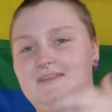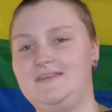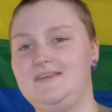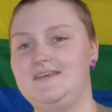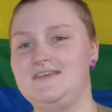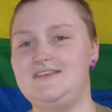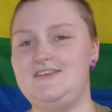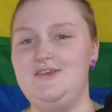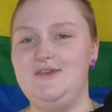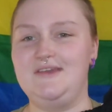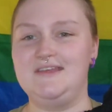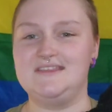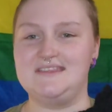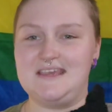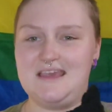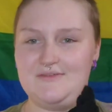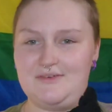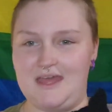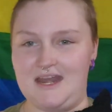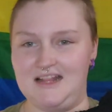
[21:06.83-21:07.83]
As you can see,
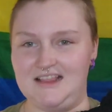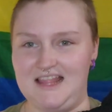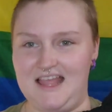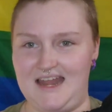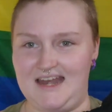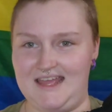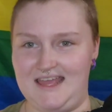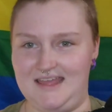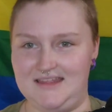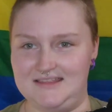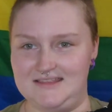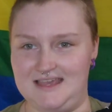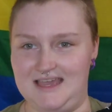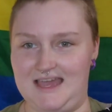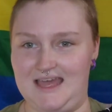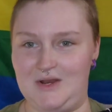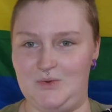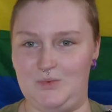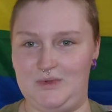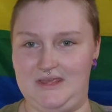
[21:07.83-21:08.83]
I've got a lot of ends I
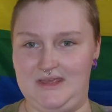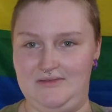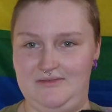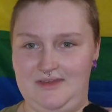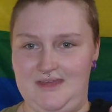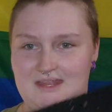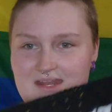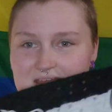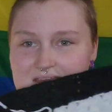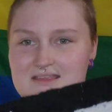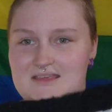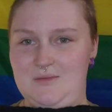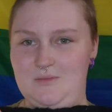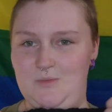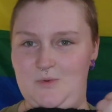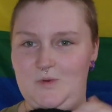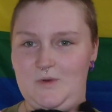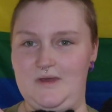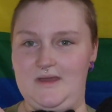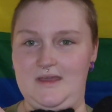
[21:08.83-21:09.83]
gotta weave in at some
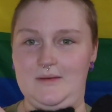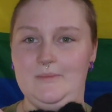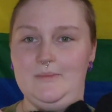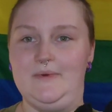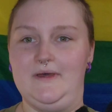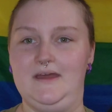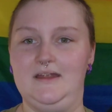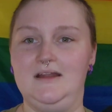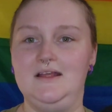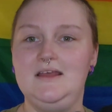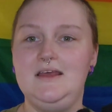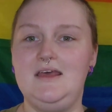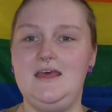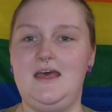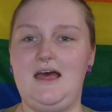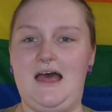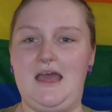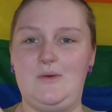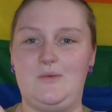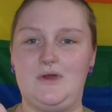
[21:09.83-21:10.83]
point, but
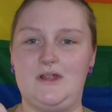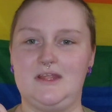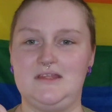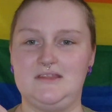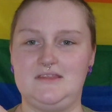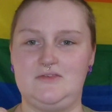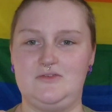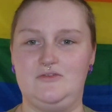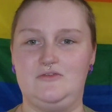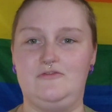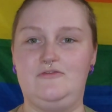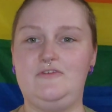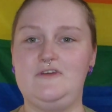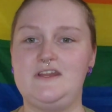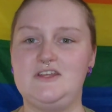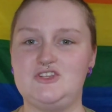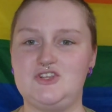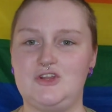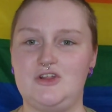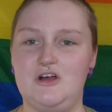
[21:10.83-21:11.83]
I wanted to
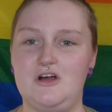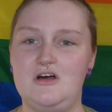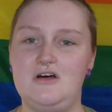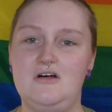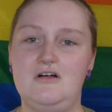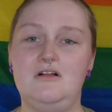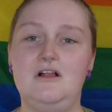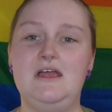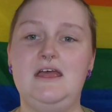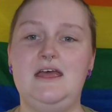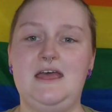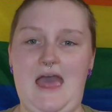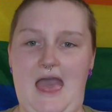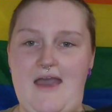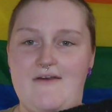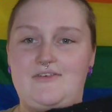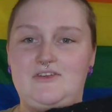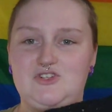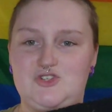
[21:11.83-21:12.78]
finish it all, have it